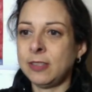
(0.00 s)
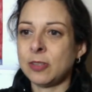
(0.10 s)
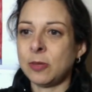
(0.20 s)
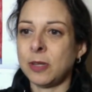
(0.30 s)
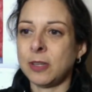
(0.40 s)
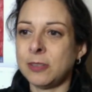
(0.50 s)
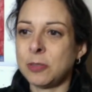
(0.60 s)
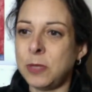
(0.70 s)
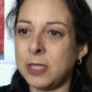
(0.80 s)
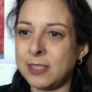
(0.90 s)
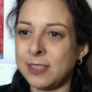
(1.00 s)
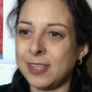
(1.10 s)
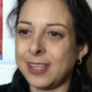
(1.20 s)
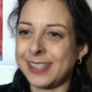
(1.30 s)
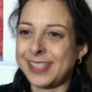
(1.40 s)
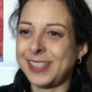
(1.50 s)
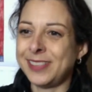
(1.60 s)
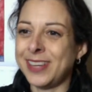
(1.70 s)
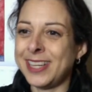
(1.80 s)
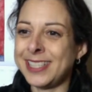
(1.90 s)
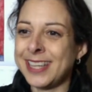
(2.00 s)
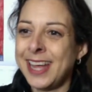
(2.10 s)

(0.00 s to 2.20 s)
so I'm not going to speak to this too much.